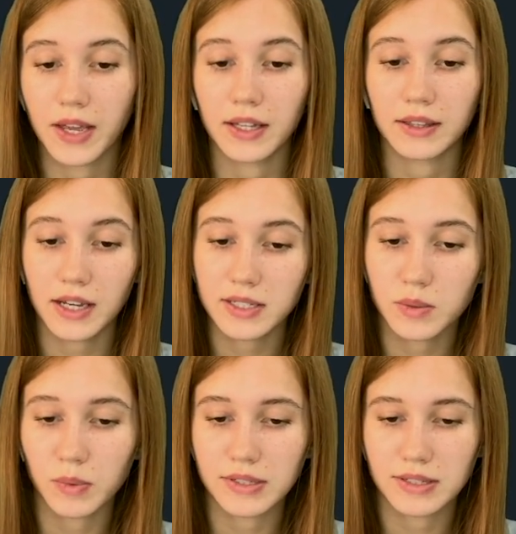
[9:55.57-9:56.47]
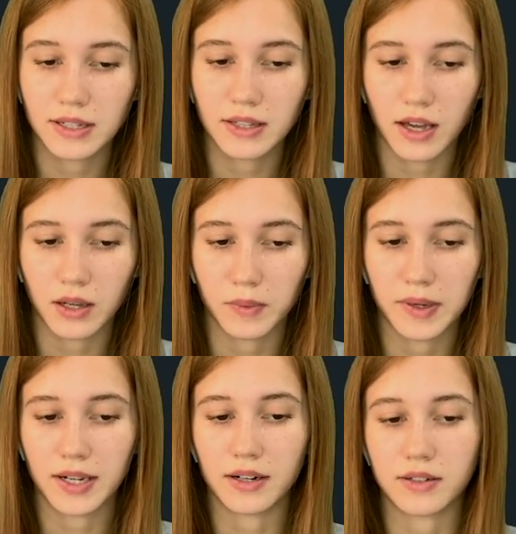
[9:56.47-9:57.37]
Next, we see that we
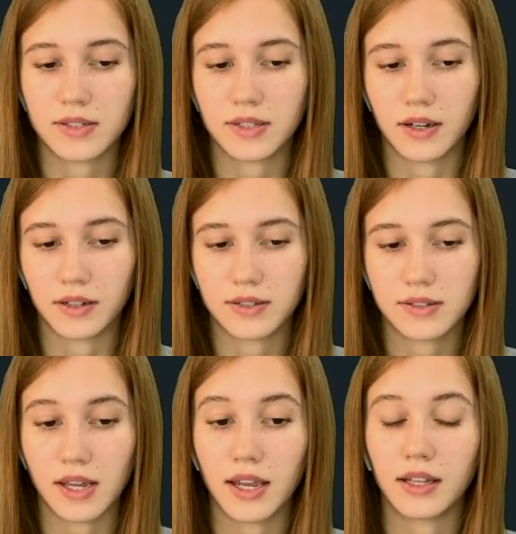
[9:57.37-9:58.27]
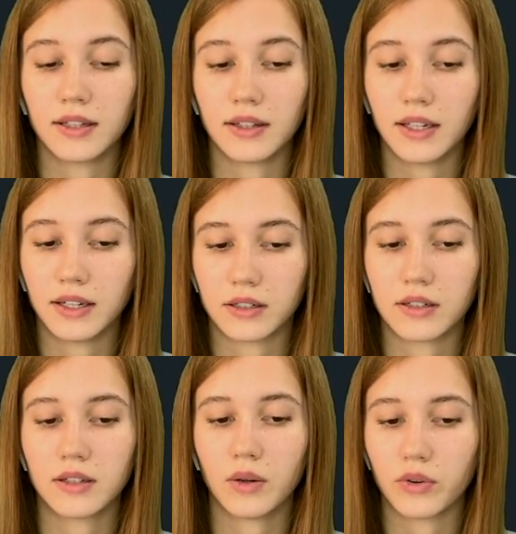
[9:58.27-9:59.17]
are staying near
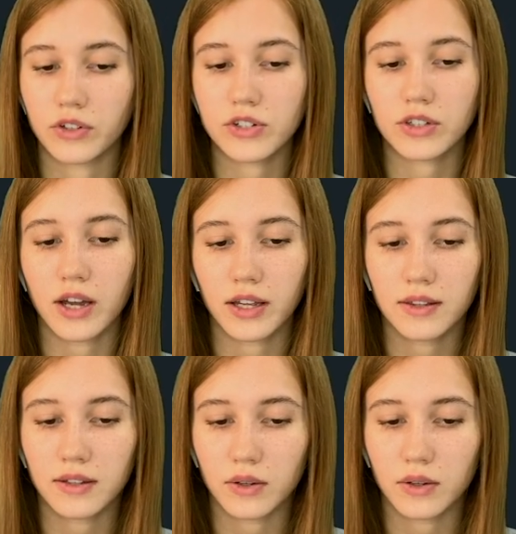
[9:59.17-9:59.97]
the orange line